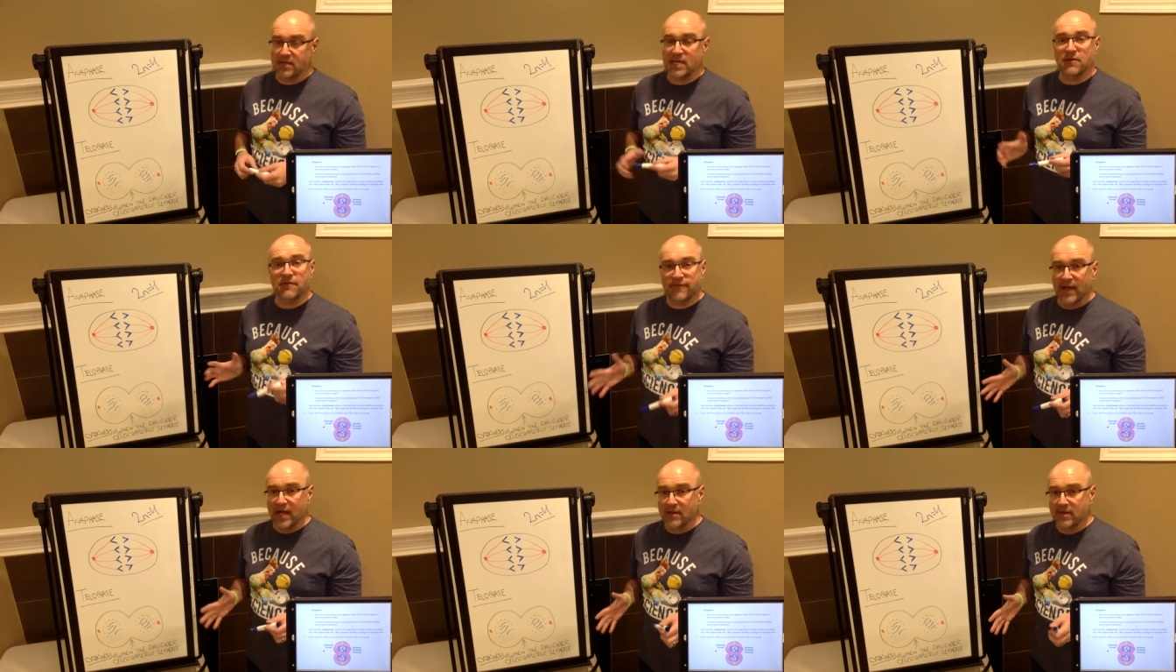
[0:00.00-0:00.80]

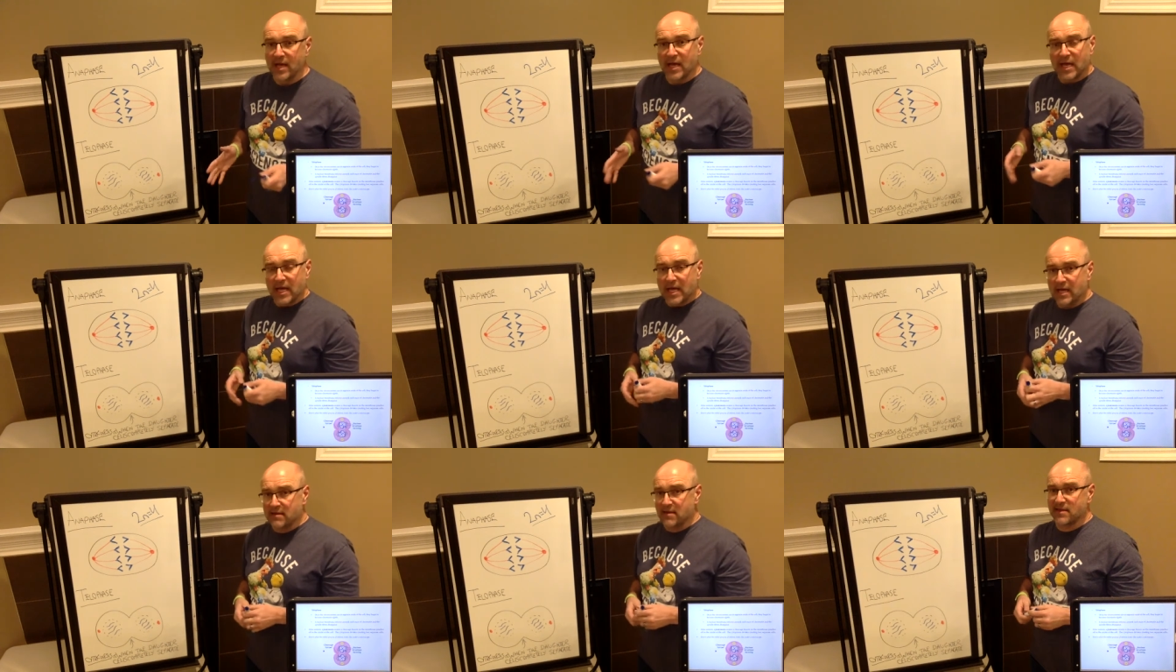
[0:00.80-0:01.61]
Telophase
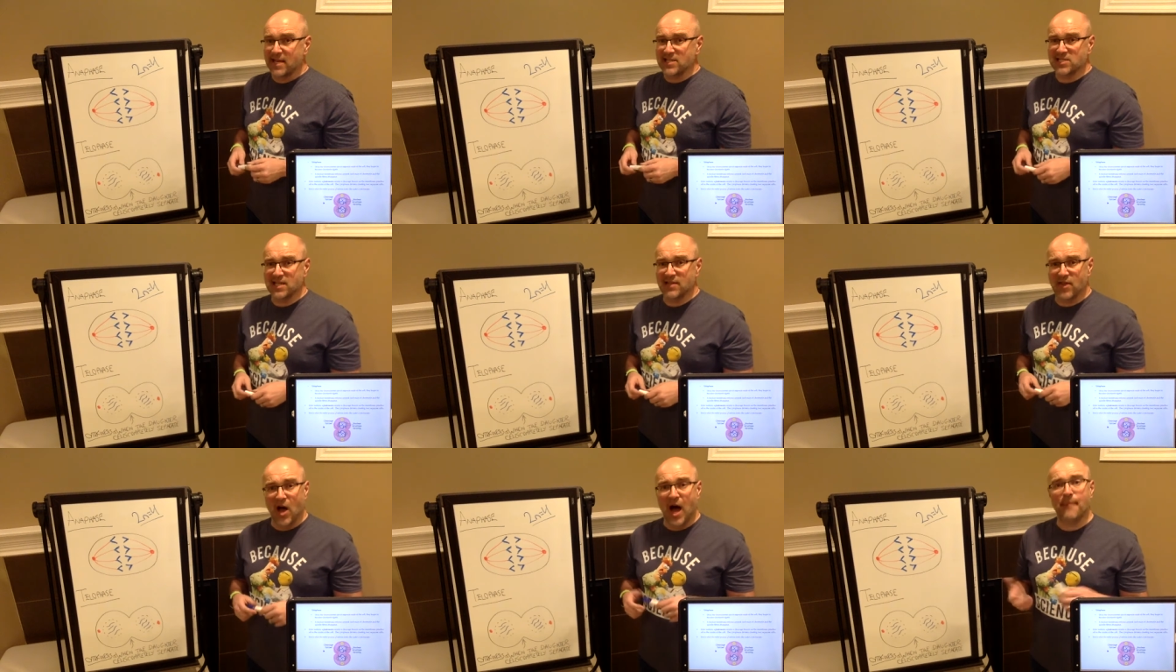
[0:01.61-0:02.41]
is essentially
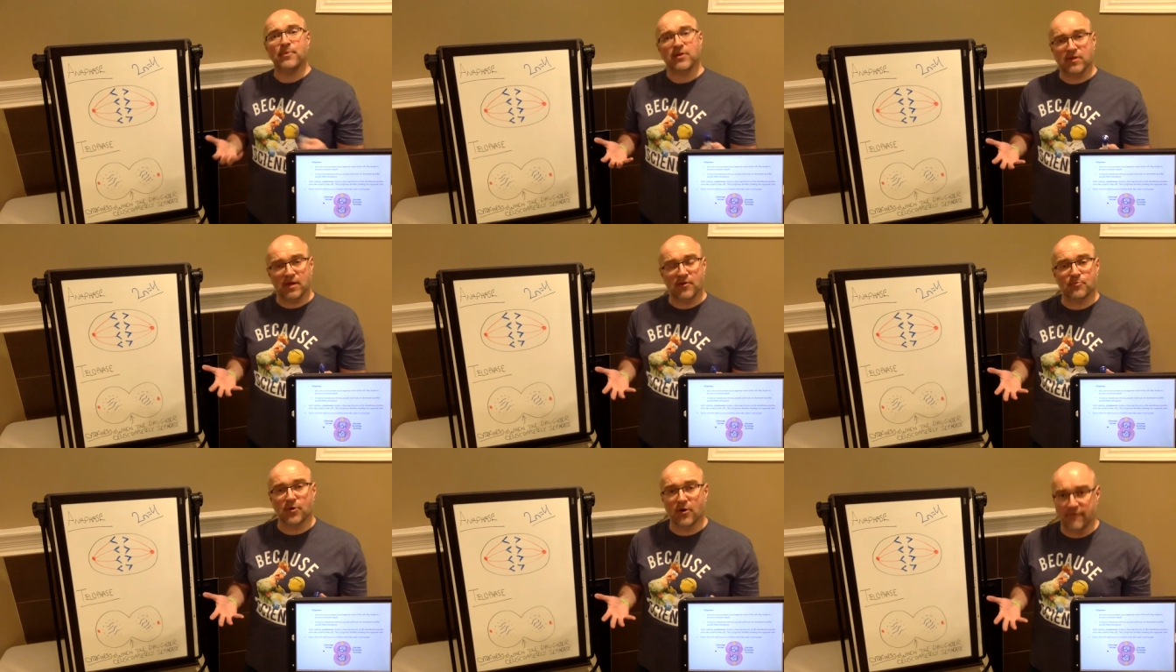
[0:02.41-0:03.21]
the opposite of
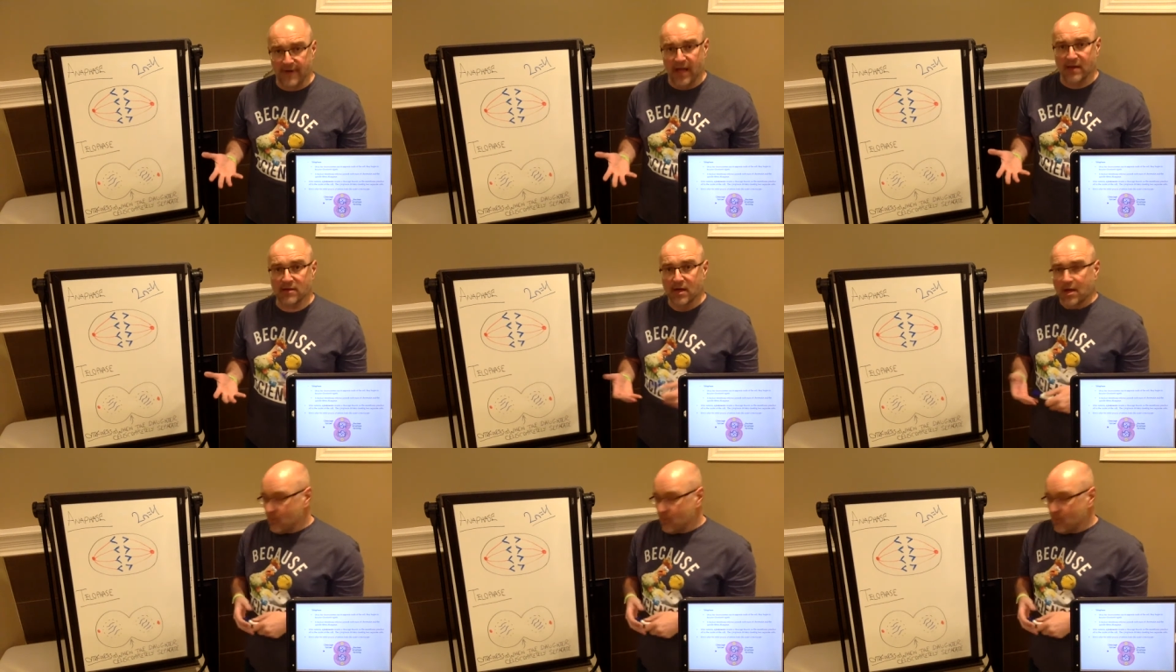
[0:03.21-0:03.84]
prophase.